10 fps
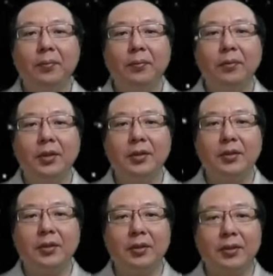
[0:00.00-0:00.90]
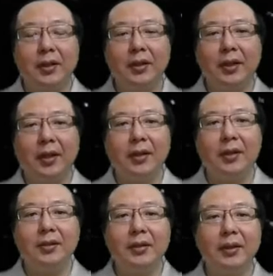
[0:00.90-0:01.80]
This is your standard
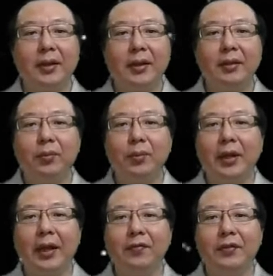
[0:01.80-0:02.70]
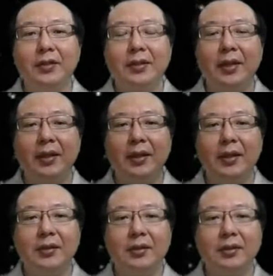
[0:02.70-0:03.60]
headers, and then we have this linked
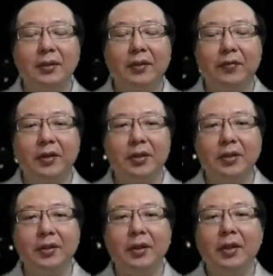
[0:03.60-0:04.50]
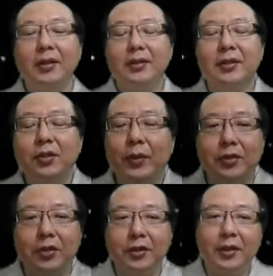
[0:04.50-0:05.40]
list definition. Since we're
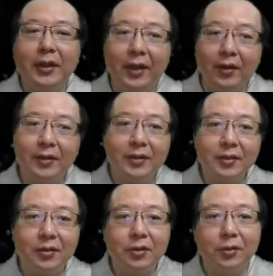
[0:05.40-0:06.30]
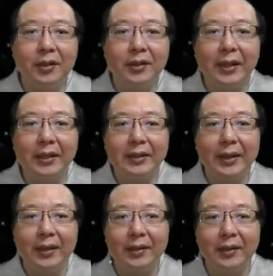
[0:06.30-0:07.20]
sorting characters, so the data
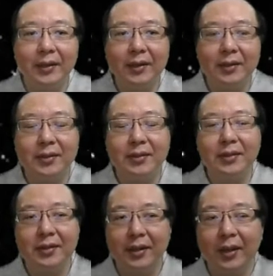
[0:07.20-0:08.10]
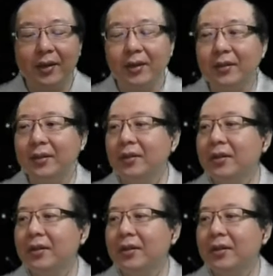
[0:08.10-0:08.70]
in the linked list is just a character.